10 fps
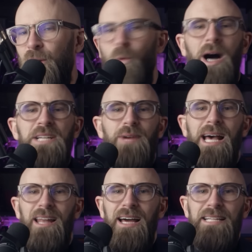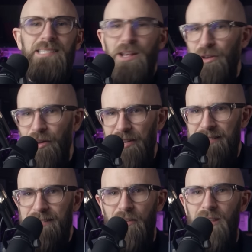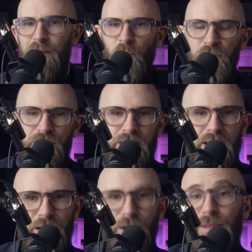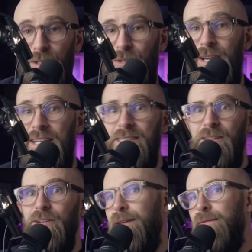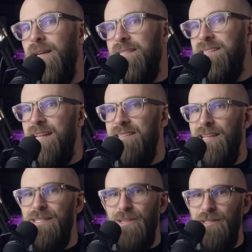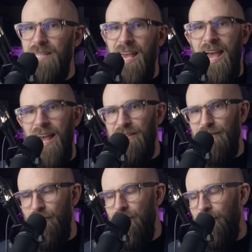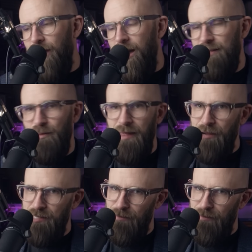why do airlines not necessarily want you to know that your innocent-looking flight attendant could hand you your ass without